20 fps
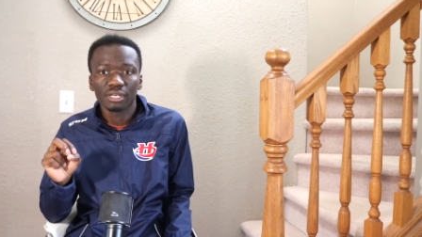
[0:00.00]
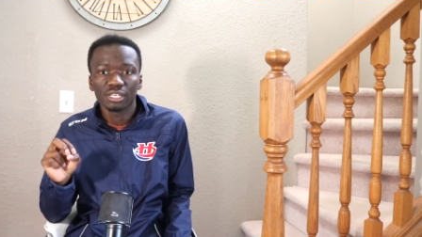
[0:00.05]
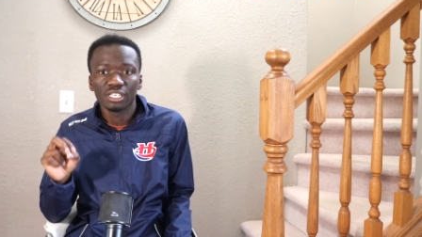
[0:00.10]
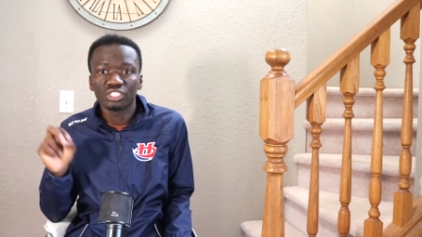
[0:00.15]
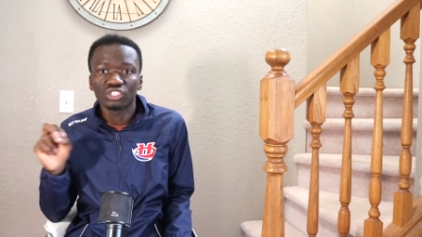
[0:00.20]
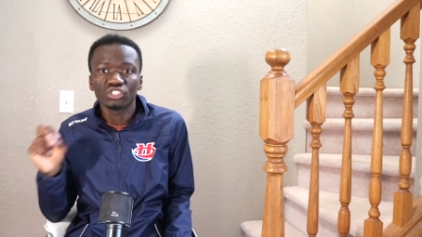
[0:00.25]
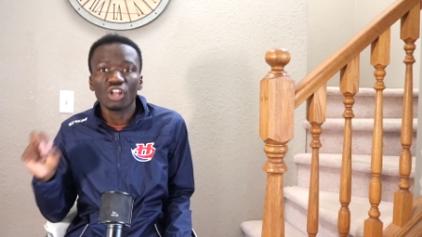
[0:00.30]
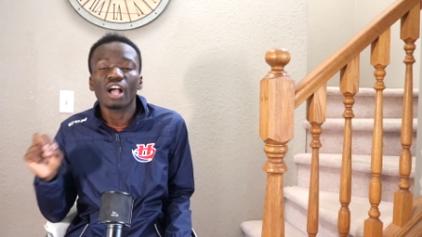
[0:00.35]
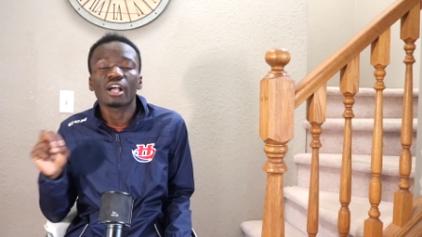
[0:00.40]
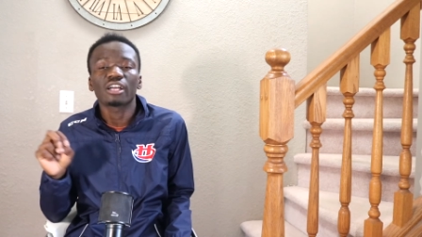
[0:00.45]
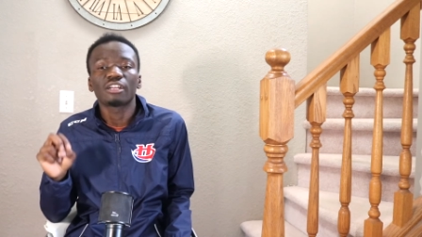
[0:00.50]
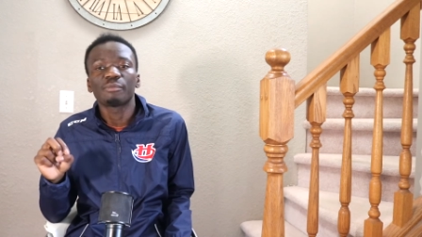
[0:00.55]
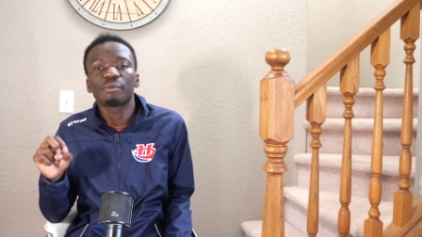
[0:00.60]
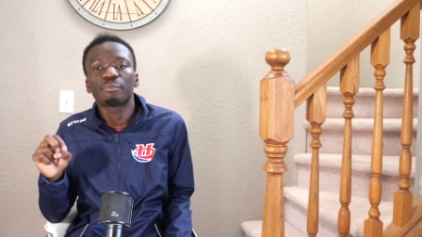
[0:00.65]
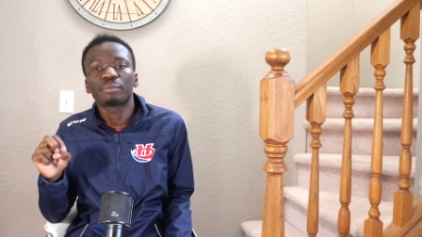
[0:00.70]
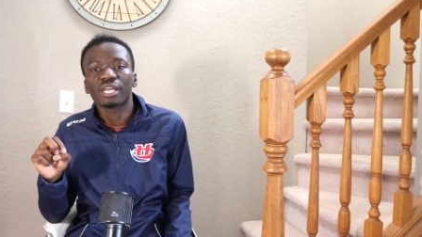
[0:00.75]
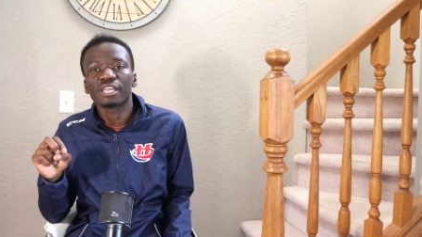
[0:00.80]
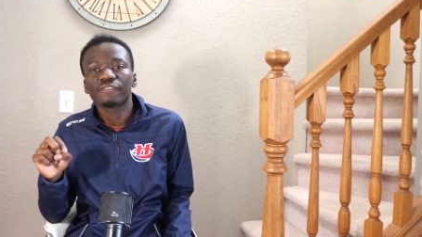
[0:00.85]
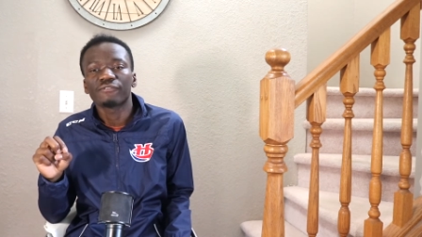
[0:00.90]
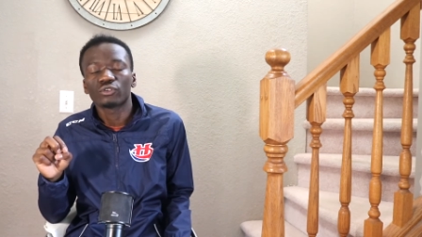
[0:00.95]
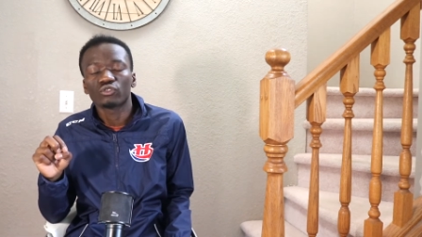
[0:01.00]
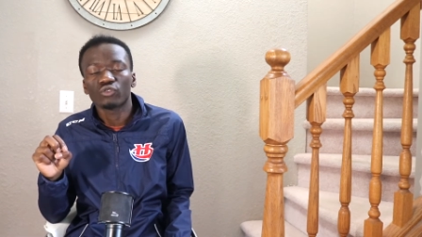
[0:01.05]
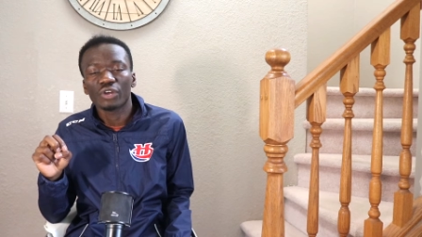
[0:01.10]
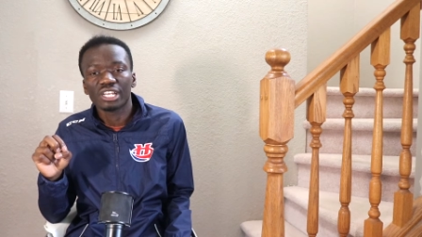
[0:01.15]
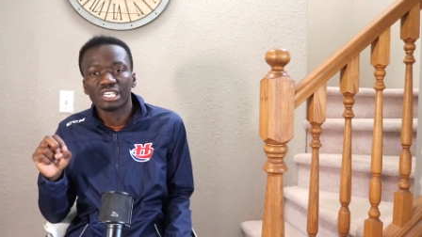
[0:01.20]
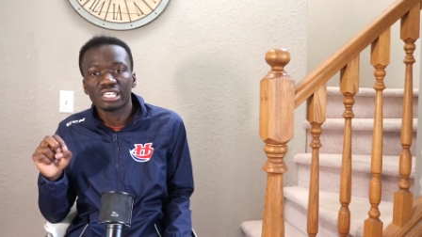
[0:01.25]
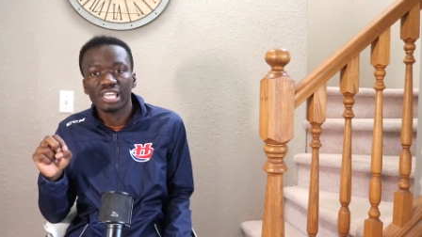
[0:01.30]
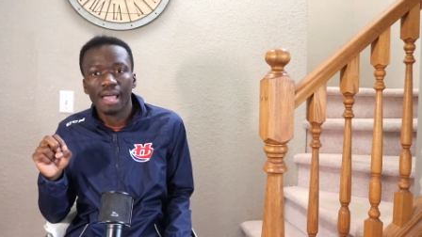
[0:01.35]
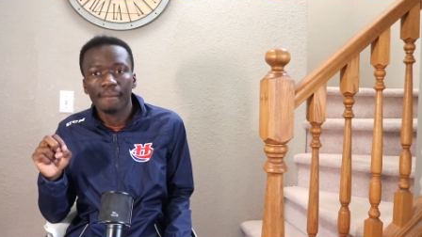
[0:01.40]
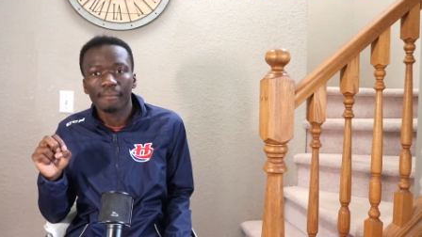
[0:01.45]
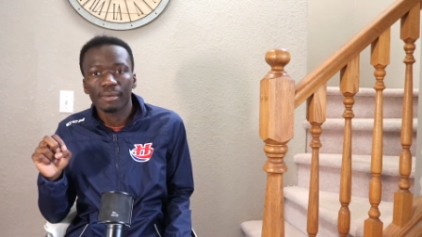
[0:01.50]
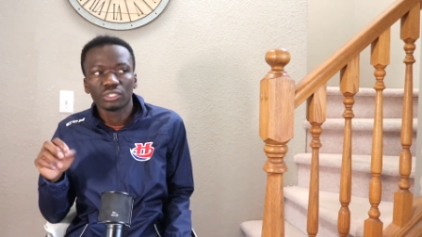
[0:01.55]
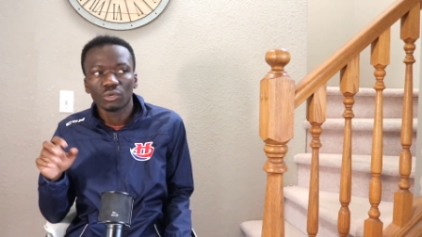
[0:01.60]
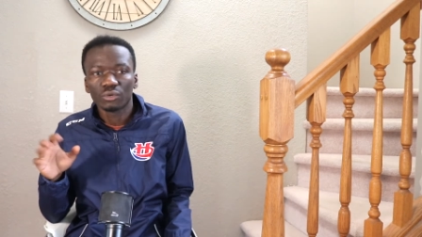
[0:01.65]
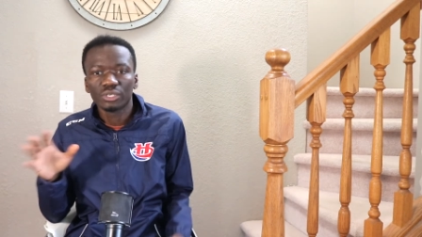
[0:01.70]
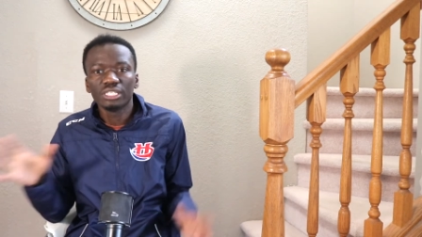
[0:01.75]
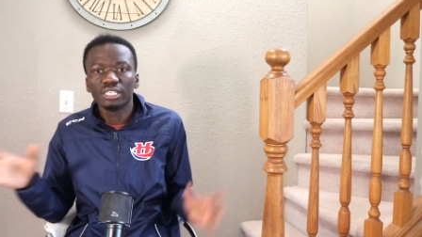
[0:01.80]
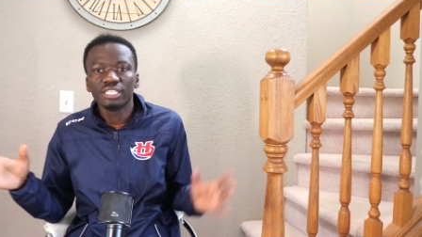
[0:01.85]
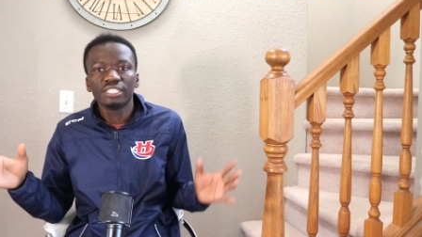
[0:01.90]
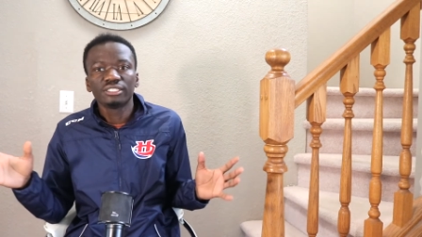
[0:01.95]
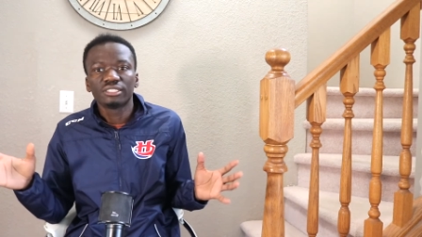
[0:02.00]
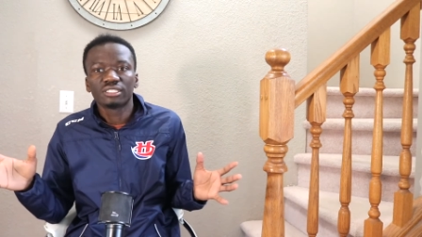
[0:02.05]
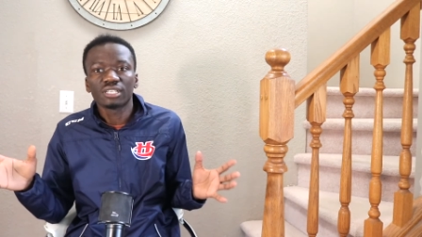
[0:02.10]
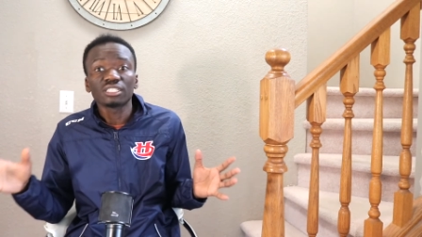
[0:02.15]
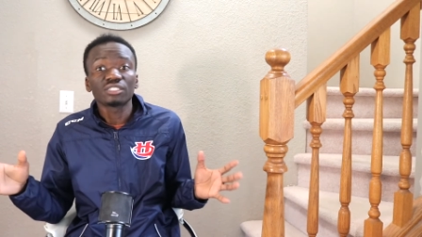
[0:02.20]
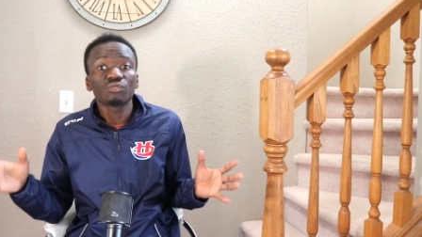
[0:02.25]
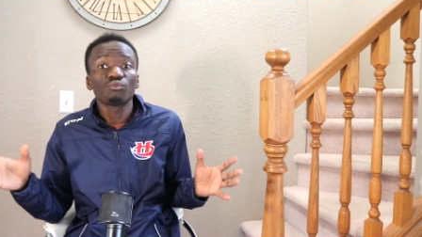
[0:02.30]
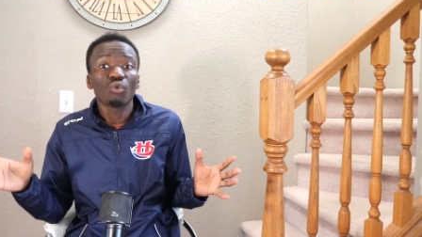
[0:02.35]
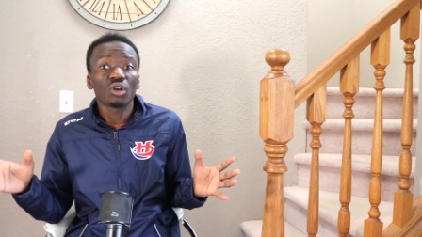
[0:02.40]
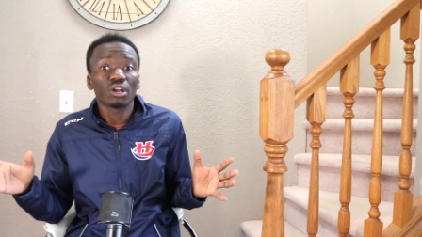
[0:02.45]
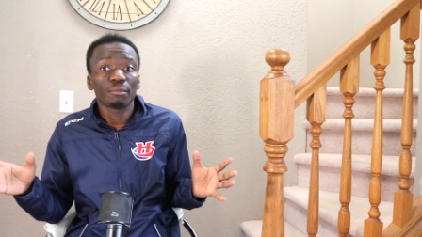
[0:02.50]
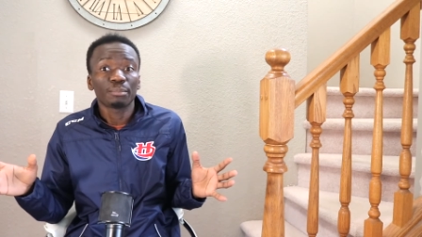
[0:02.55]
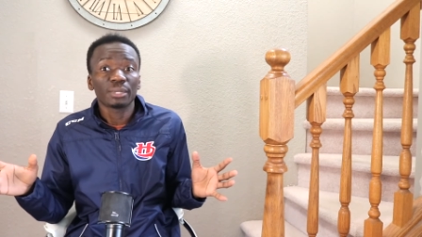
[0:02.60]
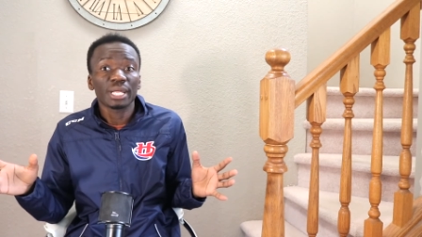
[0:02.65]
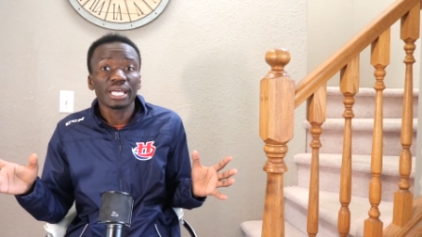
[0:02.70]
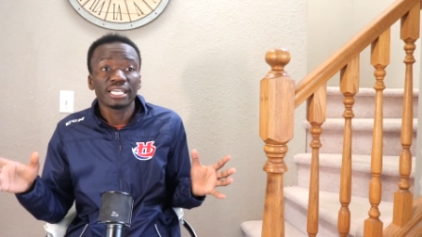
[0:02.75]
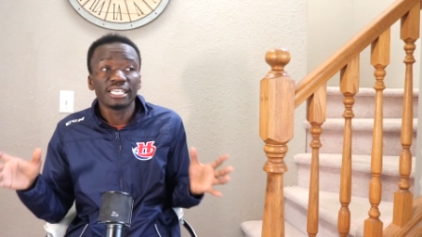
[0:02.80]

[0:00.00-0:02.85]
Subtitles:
He's not going to be playing for training camp. So he doesn't want to play.